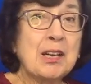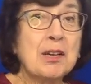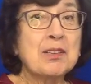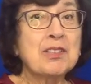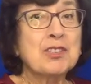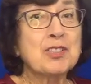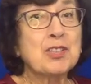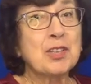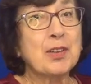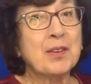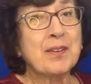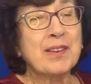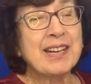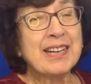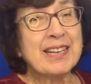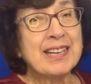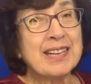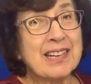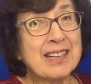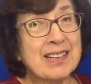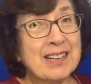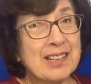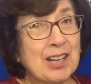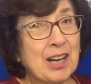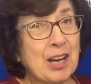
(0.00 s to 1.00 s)
so they
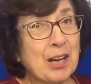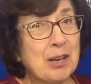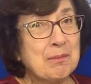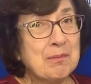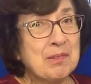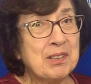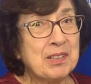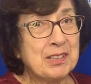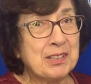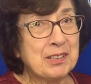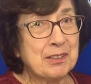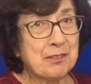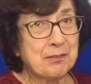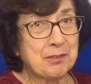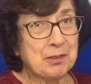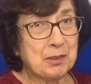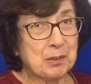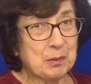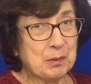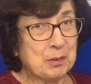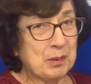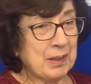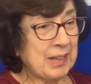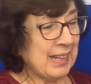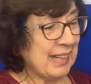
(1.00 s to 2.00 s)
can come in different
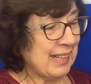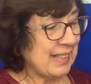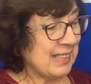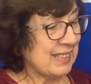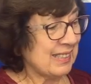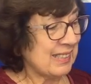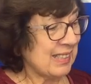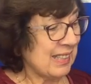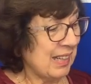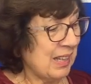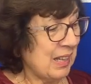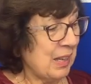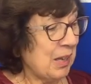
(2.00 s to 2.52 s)
ways.